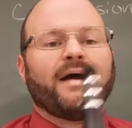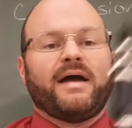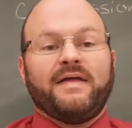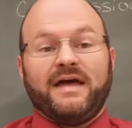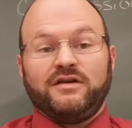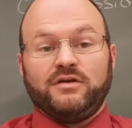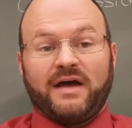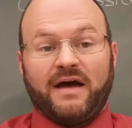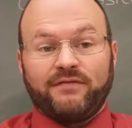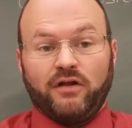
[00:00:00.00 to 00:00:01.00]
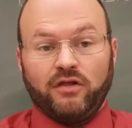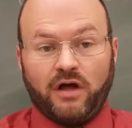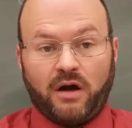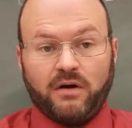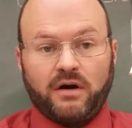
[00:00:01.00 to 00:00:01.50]
and then you have the
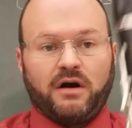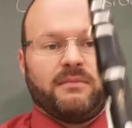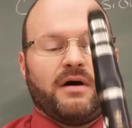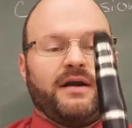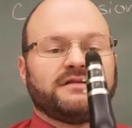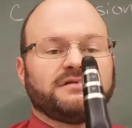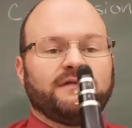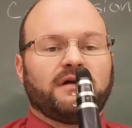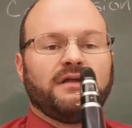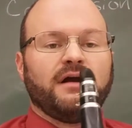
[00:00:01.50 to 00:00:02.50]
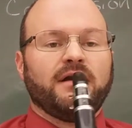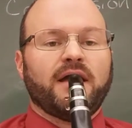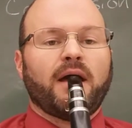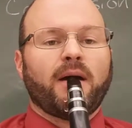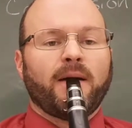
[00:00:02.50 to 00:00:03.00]
lower harmonics of the clarinet.